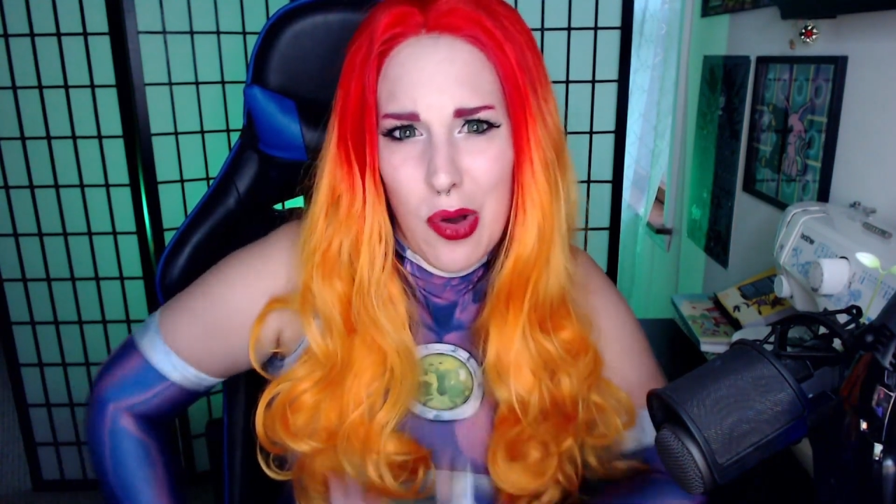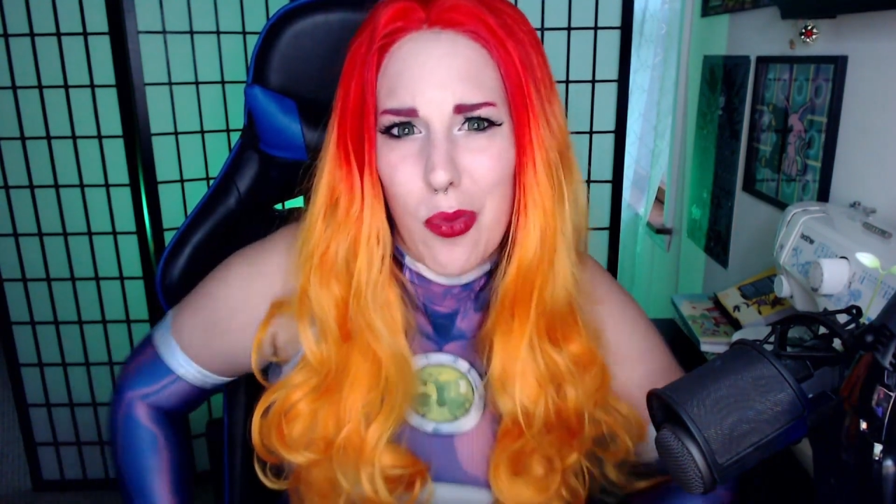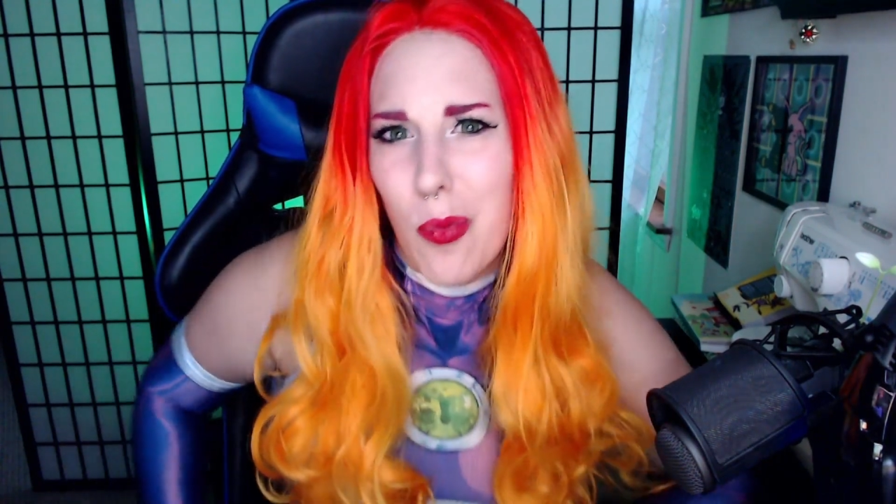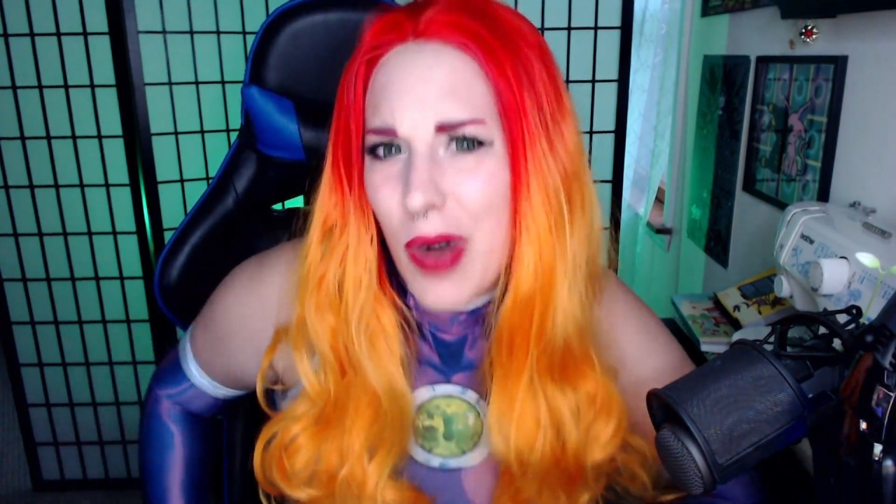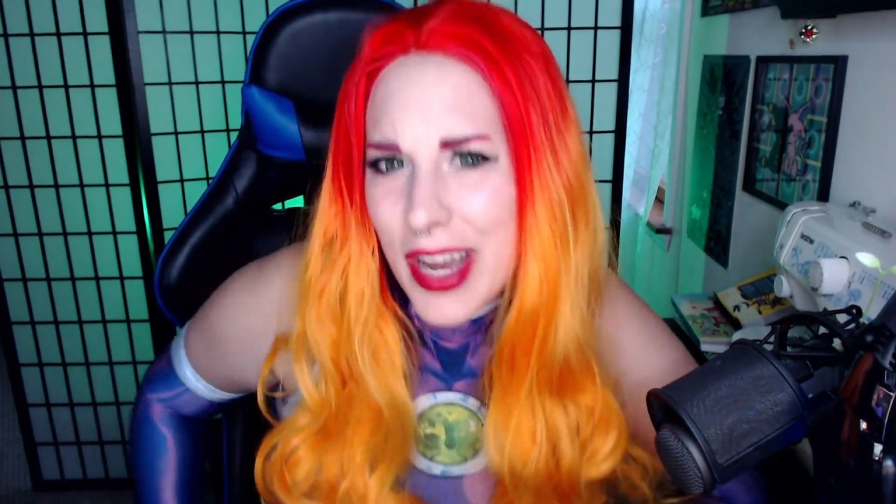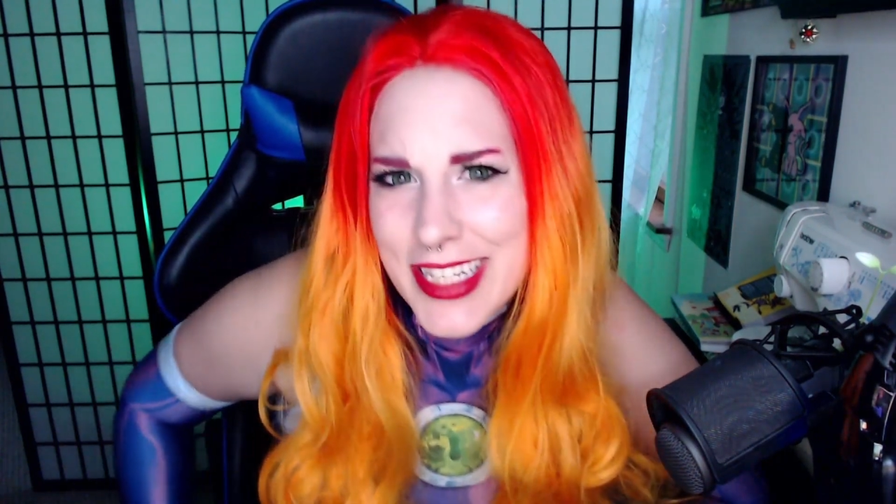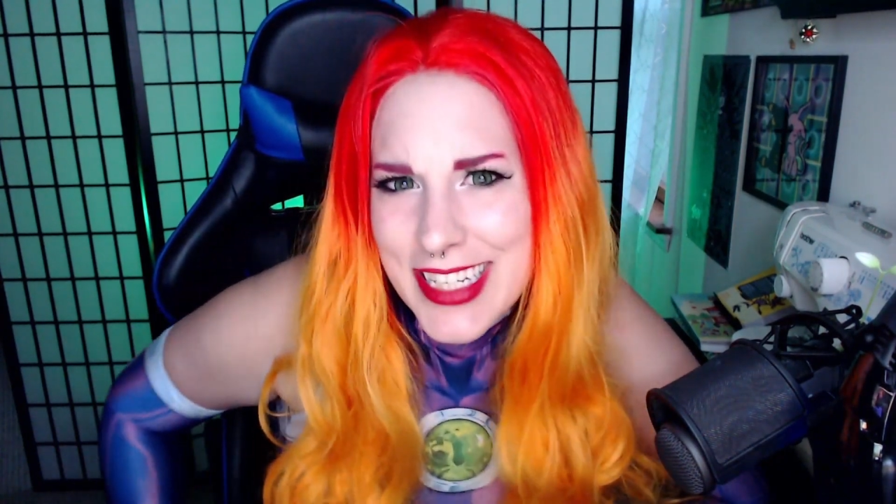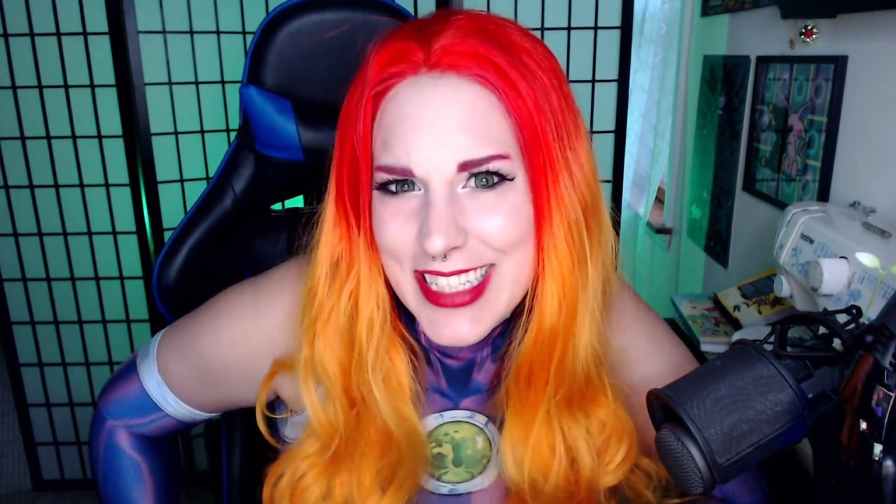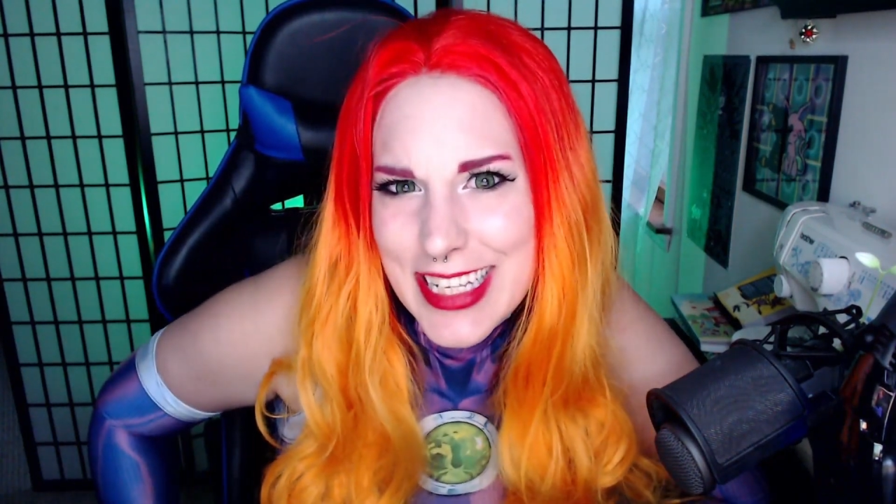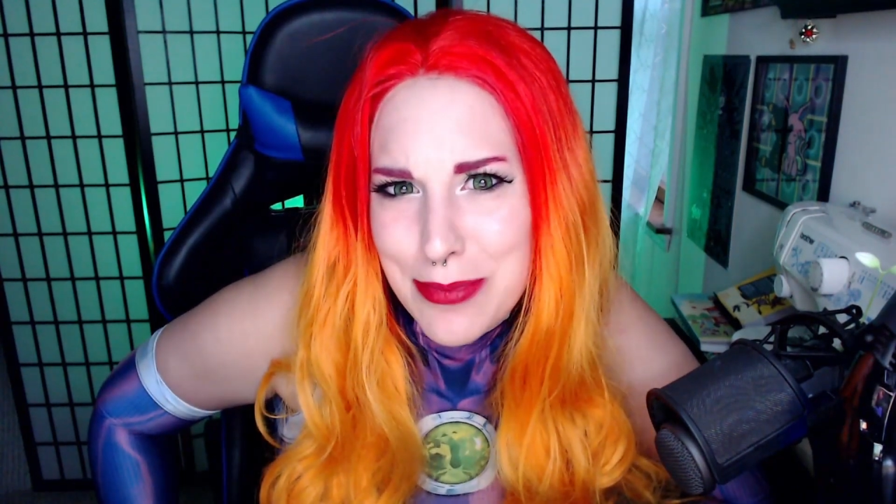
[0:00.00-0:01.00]
why
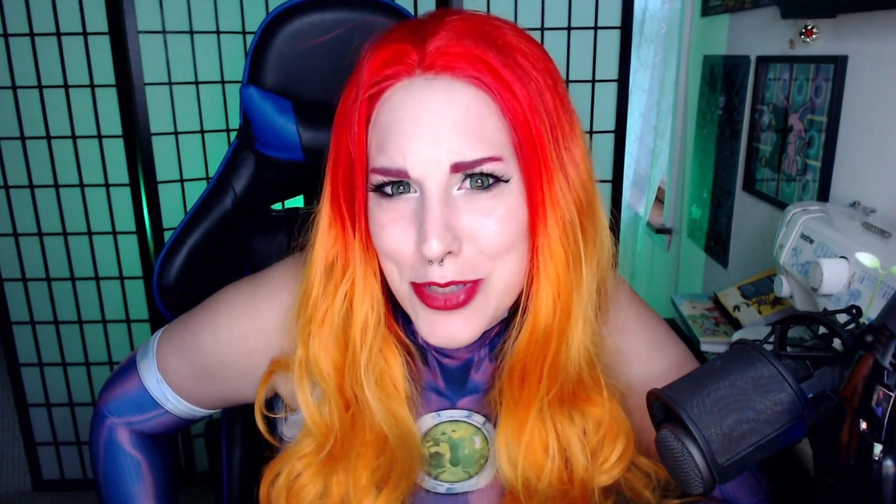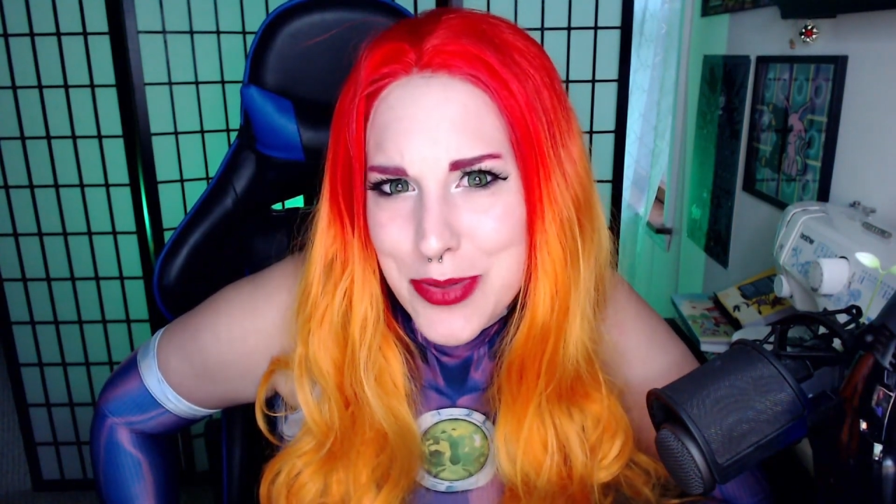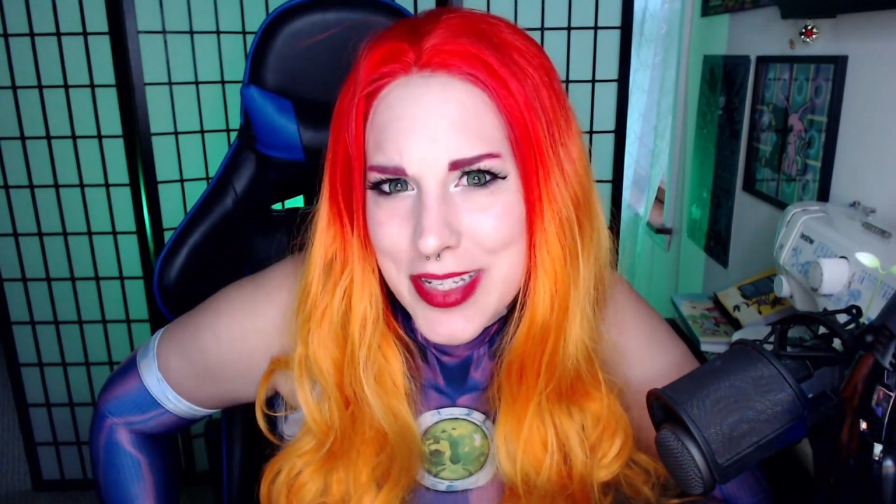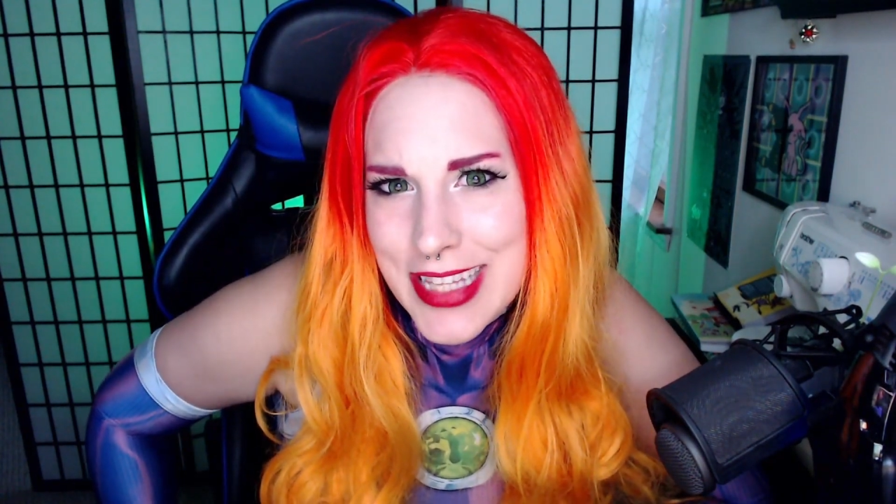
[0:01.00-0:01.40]
not keep doing